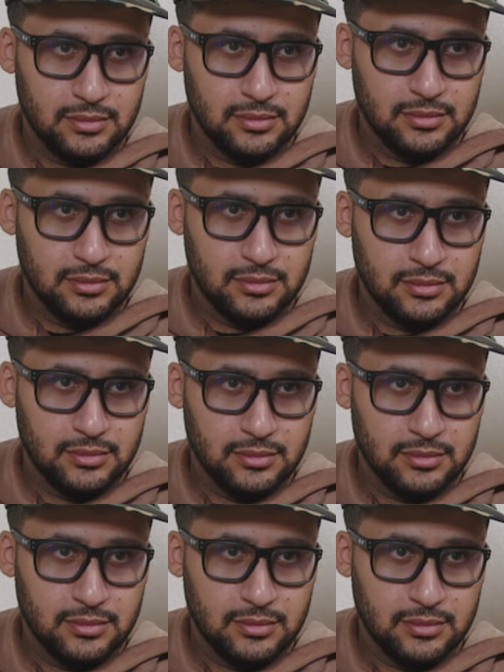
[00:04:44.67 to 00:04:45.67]

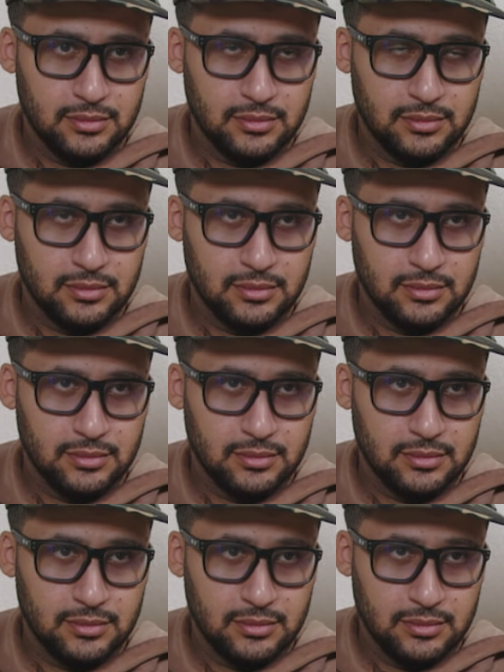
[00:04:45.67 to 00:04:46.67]

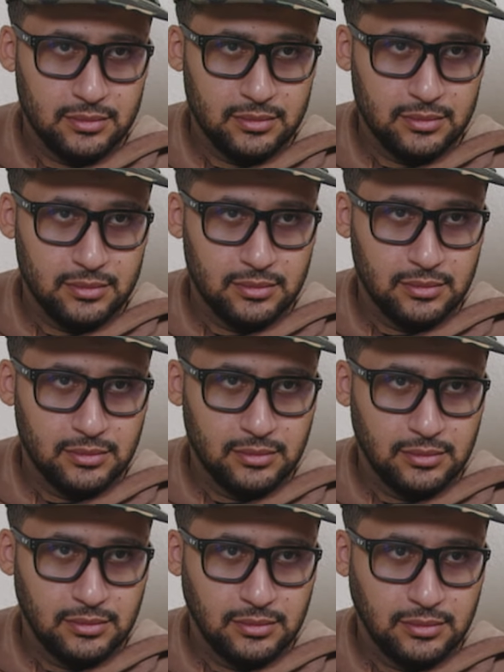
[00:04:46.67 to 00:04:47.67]

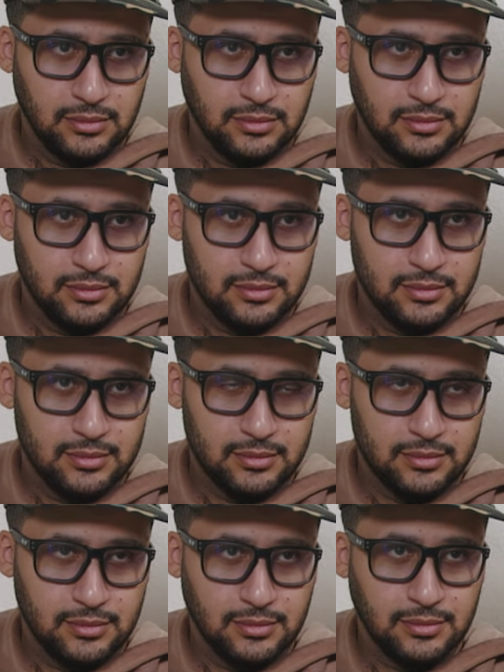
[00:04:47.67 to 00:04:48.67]

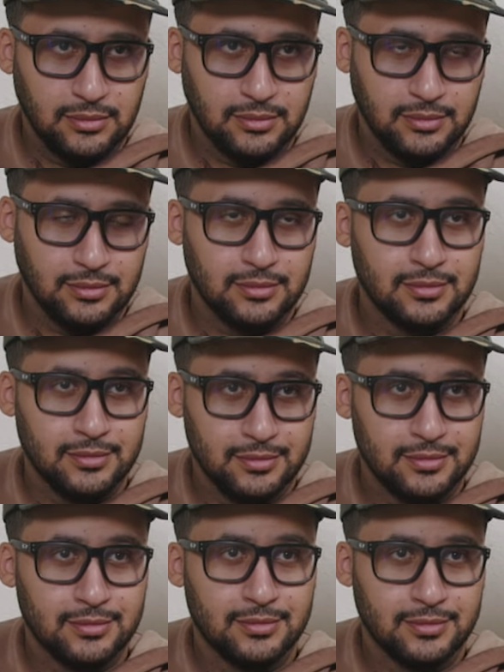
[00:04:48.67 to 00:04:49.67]

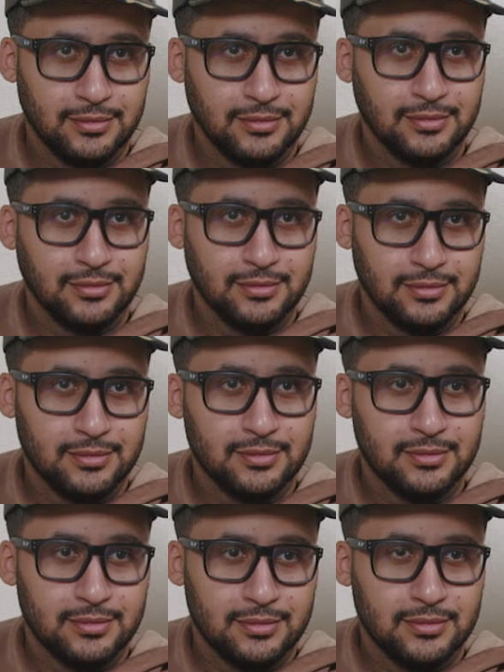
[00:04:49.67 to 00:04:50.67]

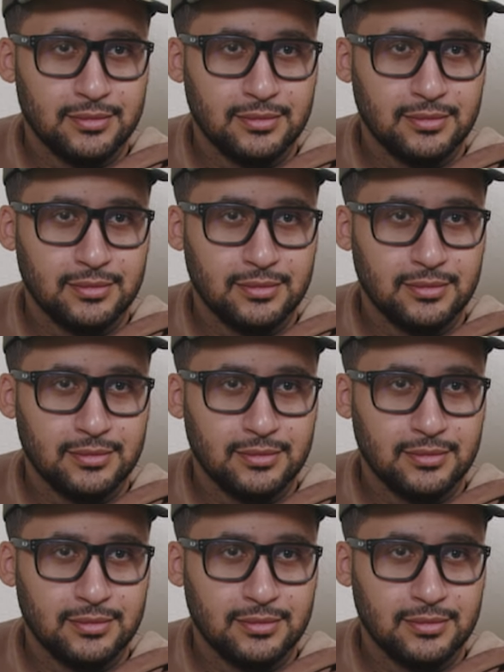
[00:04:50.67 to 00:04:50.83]
(silent)